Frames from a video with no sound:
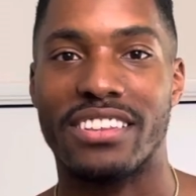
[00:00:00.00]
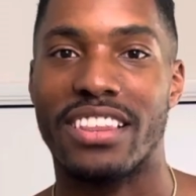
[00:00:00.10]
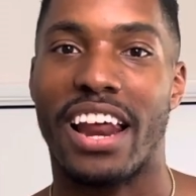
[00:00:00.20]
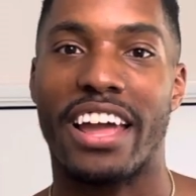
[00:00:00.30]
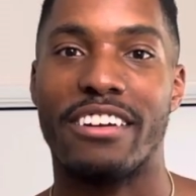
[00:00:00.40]

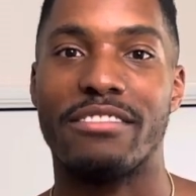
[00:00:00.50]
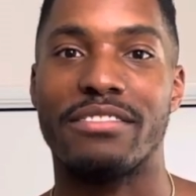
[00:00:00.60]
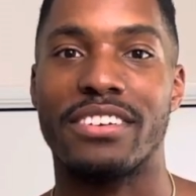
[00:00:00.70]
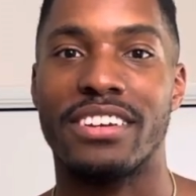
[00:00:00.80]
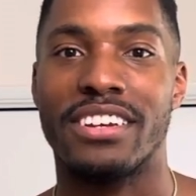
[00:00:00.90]
that I have
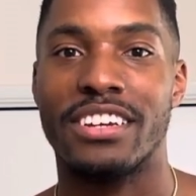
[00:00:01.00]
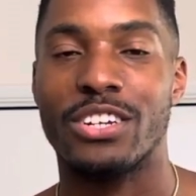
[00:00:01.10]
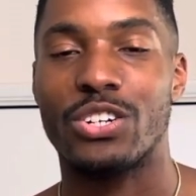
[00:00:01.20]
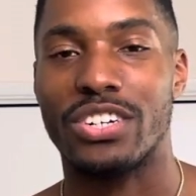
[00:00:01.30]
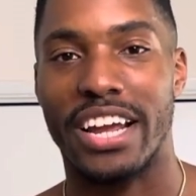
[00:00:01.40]

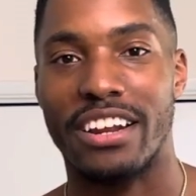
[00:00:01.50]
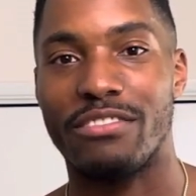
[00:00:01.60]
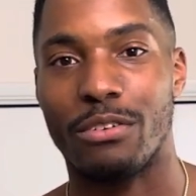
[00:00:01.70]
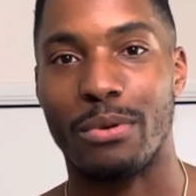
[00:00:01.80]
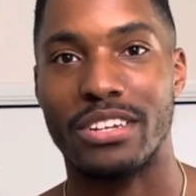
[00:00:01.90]
created
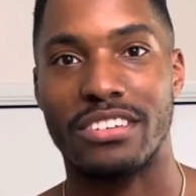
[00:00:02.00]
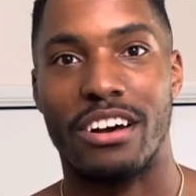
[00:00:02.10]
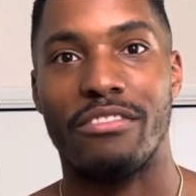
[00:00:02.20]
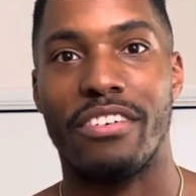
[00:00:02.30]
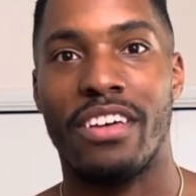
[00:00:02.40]
for
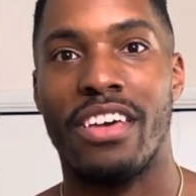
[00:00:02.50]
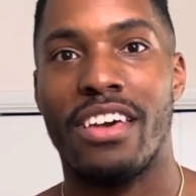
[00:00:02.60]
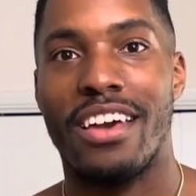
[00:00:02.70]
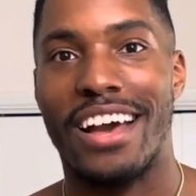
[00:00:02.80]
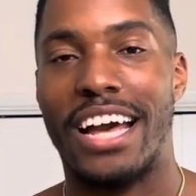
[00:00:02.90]
myself
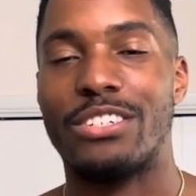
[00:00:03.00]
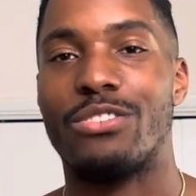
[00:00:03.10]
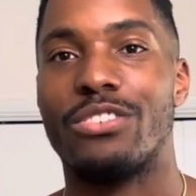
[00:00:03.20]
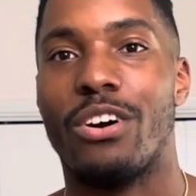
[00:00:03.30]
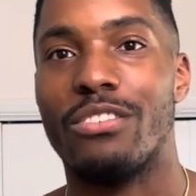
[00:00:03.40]
as a
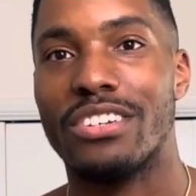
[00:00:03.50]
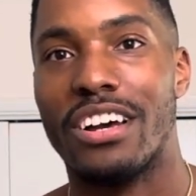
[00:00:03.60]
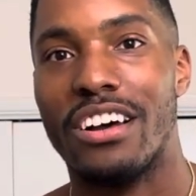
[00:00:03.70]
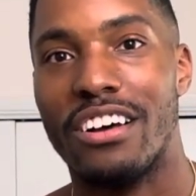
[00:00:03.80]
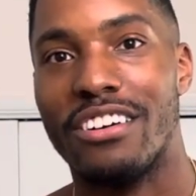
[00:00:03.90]
result
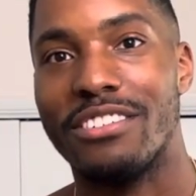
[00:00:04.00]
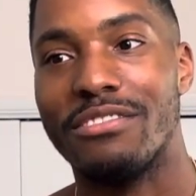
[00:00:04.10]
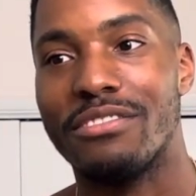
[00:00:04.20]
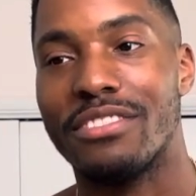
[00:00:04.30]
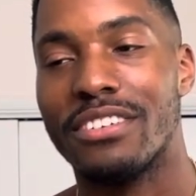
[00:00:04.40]
of
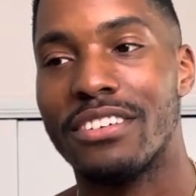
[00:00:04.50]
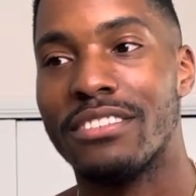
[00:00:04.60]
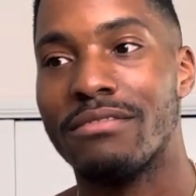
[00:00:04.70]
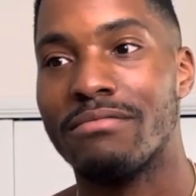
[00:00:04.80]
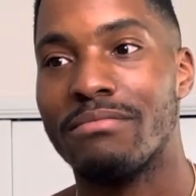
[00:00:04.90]

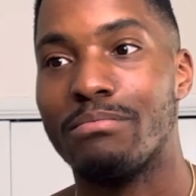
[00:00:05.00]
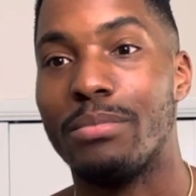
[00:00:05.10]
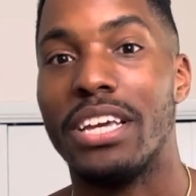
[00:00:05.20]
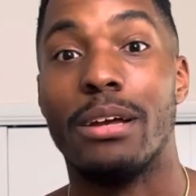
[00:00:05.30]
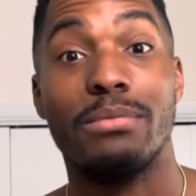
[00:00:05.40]

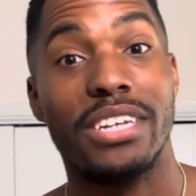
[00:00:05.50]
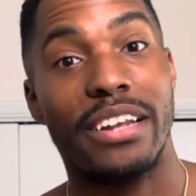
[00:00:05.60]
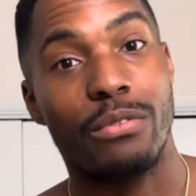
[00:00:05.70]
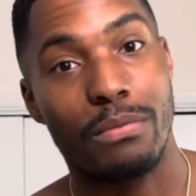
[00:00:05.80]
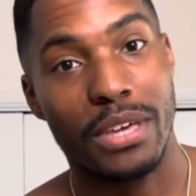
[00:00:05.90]
being
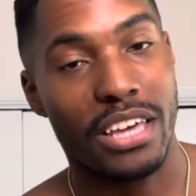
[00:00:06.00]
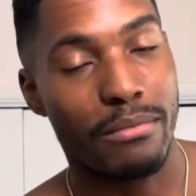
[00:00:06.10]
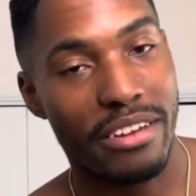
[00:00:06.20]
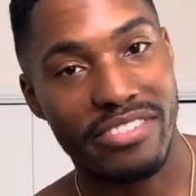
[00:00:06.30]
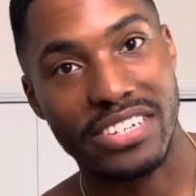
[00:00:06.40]
obsessed with peaking
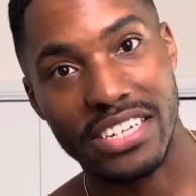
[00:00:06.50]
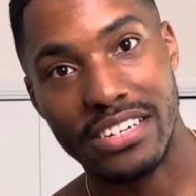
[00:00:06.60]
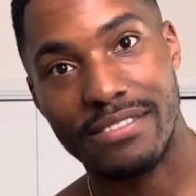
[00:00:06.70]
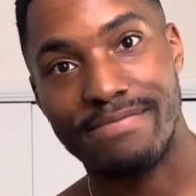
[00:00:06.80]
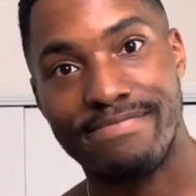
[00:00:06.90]
my physique.
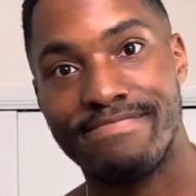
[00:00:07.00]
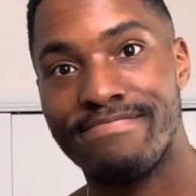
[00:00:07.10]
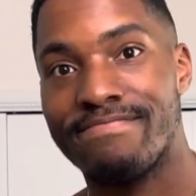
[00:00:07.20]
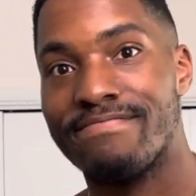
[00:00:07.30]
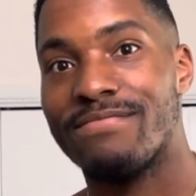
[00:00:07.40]

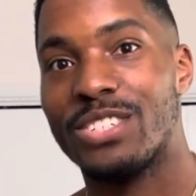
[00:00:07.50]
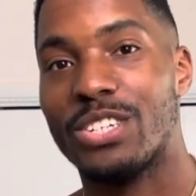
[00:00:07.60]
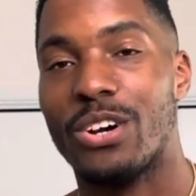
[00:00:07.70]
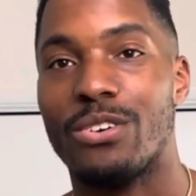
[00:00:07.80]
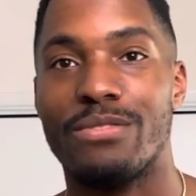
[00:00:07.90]

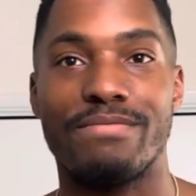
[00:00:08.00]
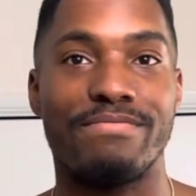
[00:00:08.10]
So